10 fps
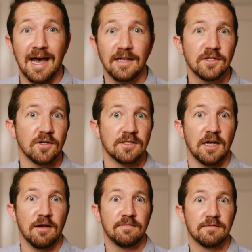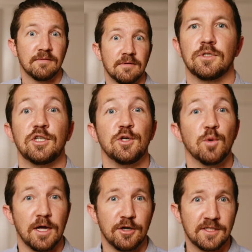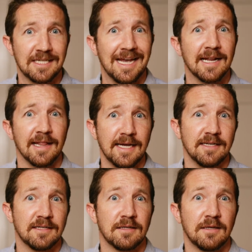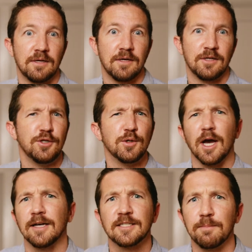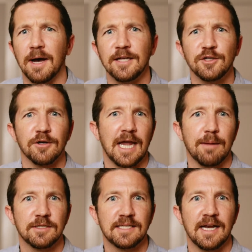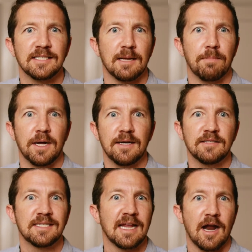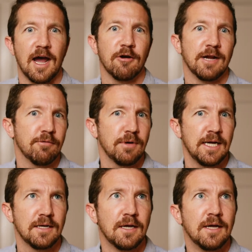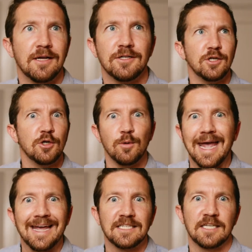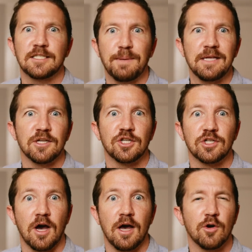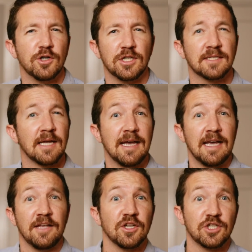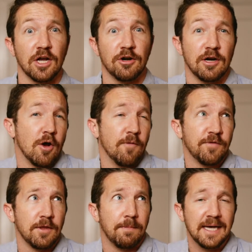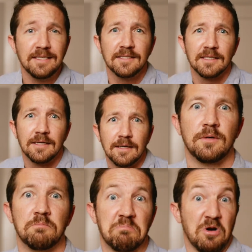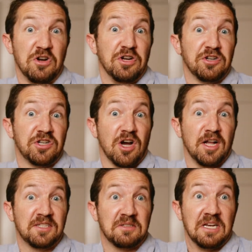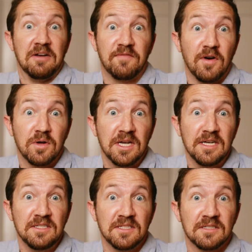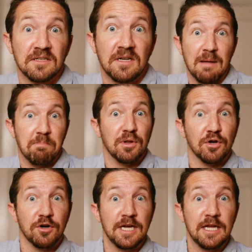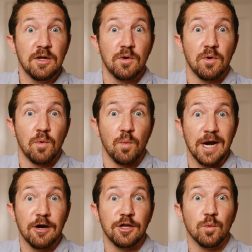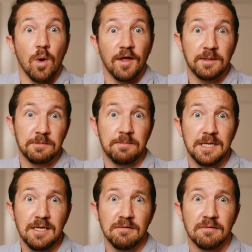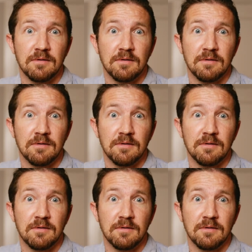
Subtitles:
ask yourself, do you understand light? Do you customize your camera settings and buttons to get a higher hit rate? Do you anticipate the shot or just hit the shutter and hope for the best? Are your shots in focus and blurry where you want them to be?